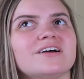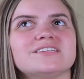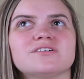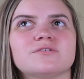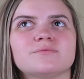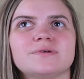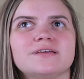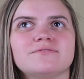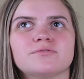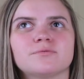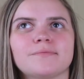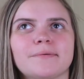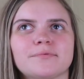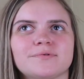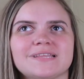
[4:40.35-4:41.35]
I don't even
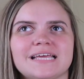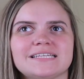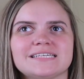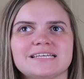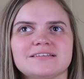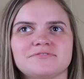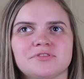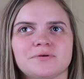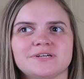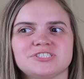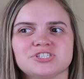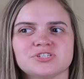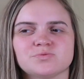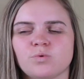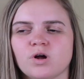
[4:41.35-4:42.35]
remember what they did, even though I
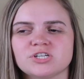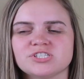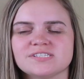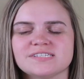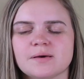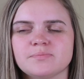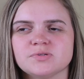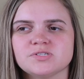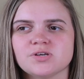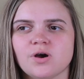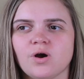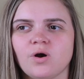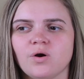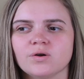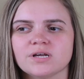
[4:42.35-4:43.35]
just watched this
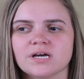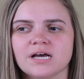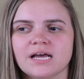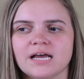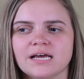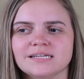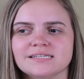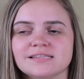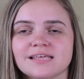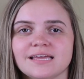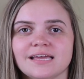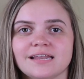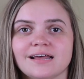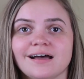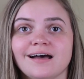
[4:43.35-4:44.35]
episode. And
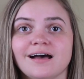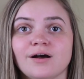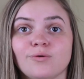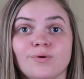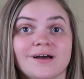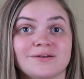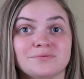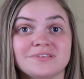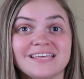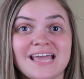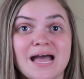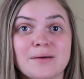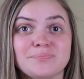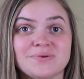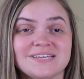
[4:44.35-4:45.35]
then what really
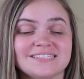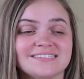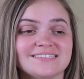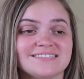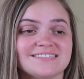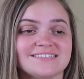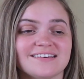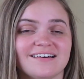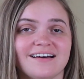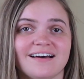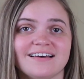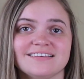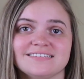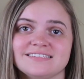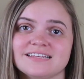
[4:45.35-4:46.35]
happens,
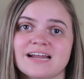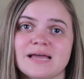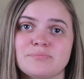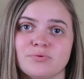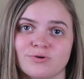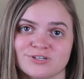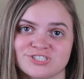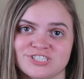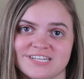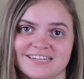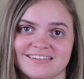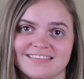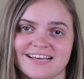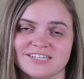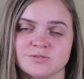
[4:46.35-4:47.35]
the night
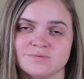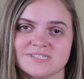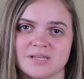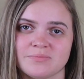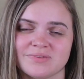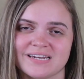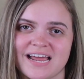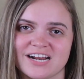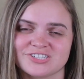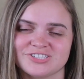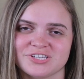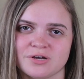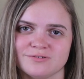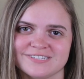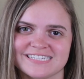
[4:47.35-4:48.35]
portion, that's when something
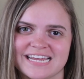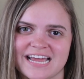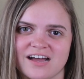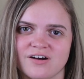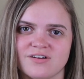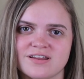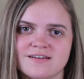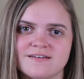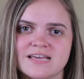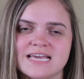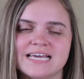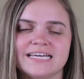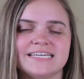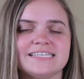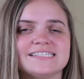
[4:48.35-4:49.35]
actually goes down.
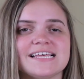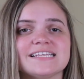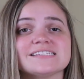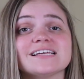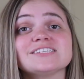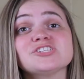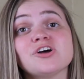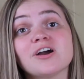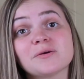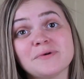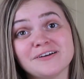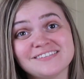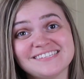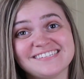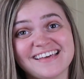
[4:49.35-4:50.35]
He says, let's talk
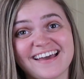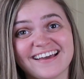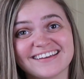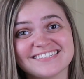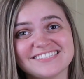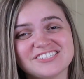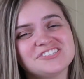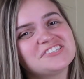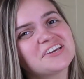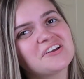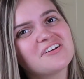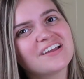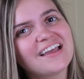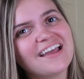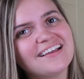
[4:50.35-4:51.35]
about sex. And she's like,
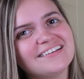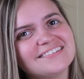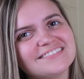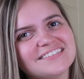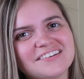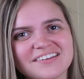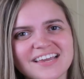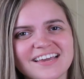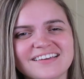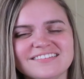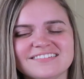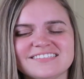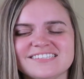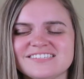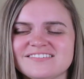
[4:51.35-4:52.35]
okay,
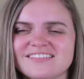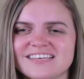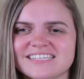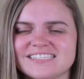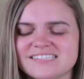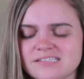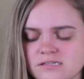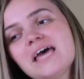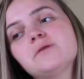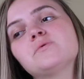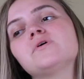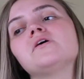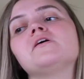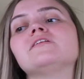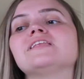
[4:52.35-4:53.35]
let's do this. And
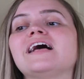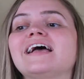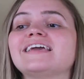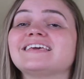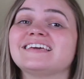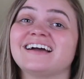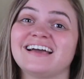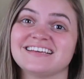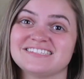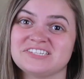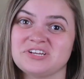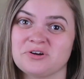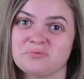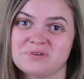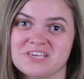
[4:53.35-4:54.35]
we're all like, yikes,
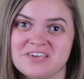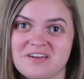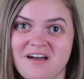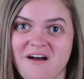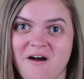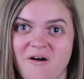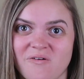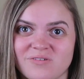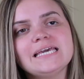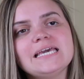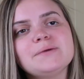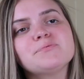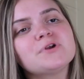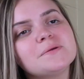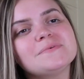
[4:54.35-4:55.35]
here we go.
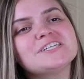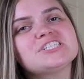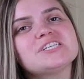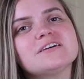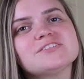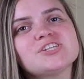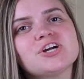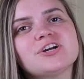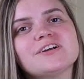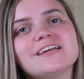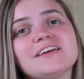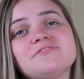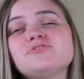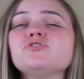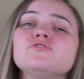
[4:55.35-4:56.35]
He pretty much tells her,
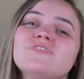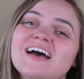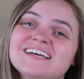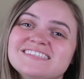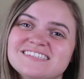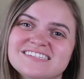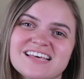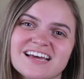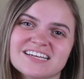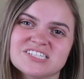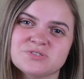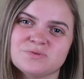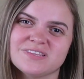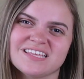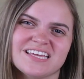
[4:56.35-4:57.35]
if you've had
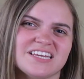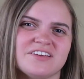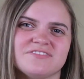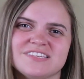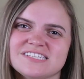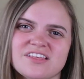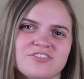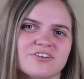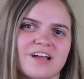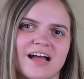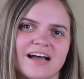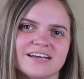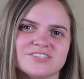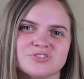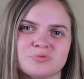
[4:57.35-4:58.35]
sex with any of these other
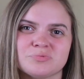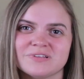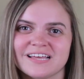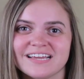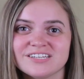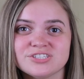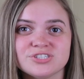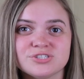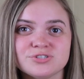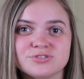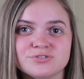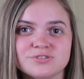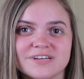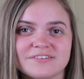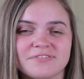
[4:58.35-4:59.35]
guys or plan
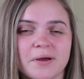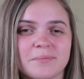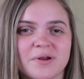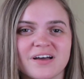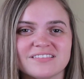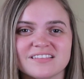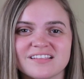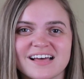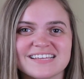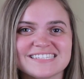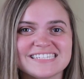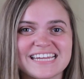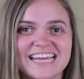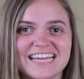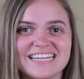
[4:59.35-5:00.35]
to, if I'm not the
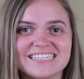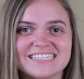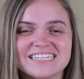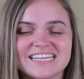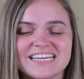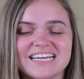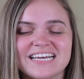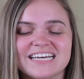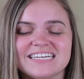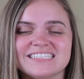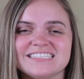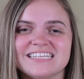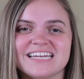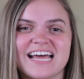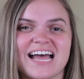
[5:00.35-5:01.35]
last date,
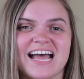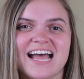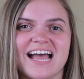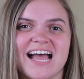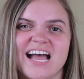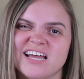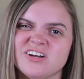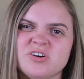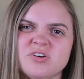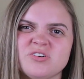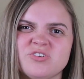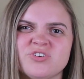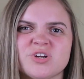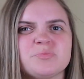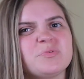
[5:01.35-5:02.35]
then I
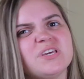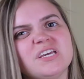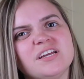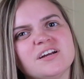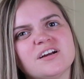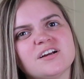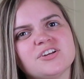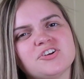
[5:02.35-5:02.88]
don't want to be here.